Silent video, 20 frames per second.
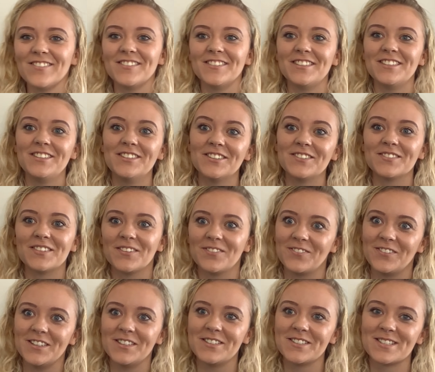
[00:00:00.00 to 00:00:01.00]
not
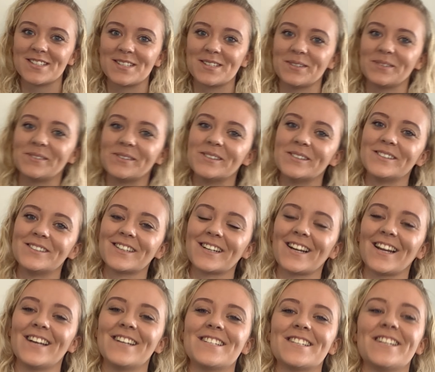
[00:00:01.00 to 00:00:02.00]
refuse to walk
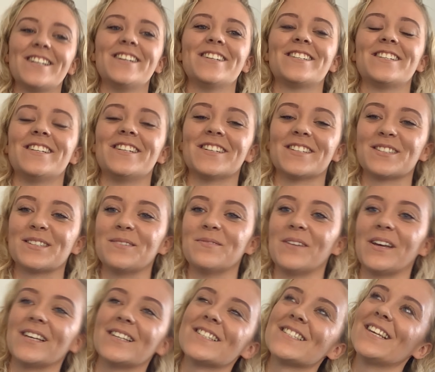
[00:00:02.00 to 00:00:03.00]
like she usually does with me.
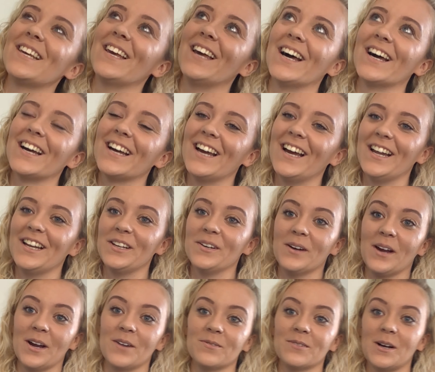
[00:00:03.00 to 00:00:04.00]
So yeah, anyway,
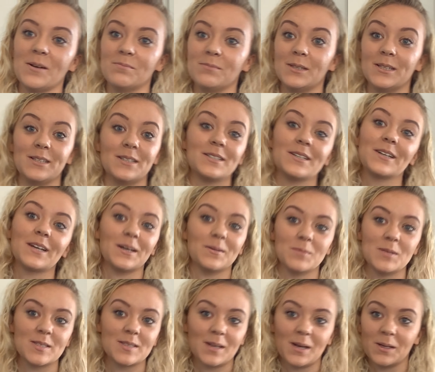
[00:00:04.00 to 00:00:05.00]
I'm rambling. Don't get me
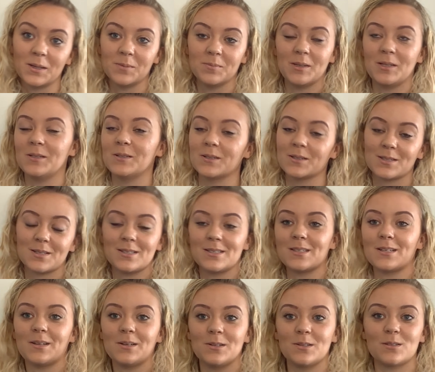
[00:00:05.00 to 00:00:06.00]
started on my dogs because I
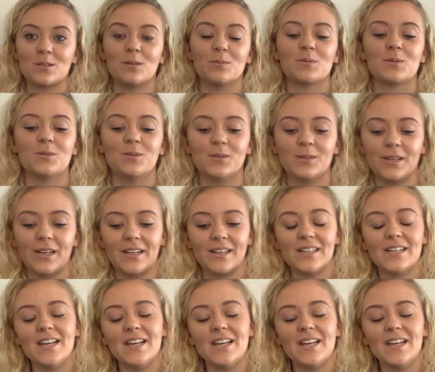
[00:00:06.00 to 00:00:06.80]
don't stop talking.